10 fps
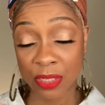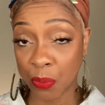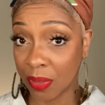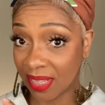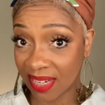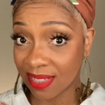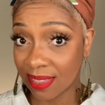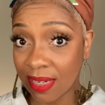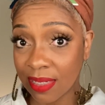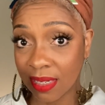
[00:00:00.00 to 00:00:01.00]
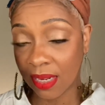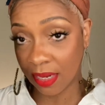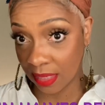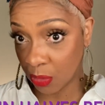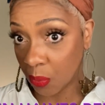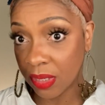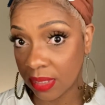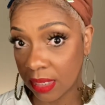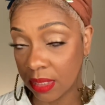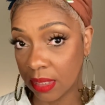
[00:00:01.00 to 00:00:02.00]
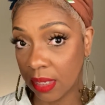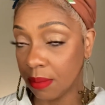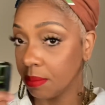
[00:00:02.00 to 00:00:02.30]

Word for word: one that's scented. This one is scented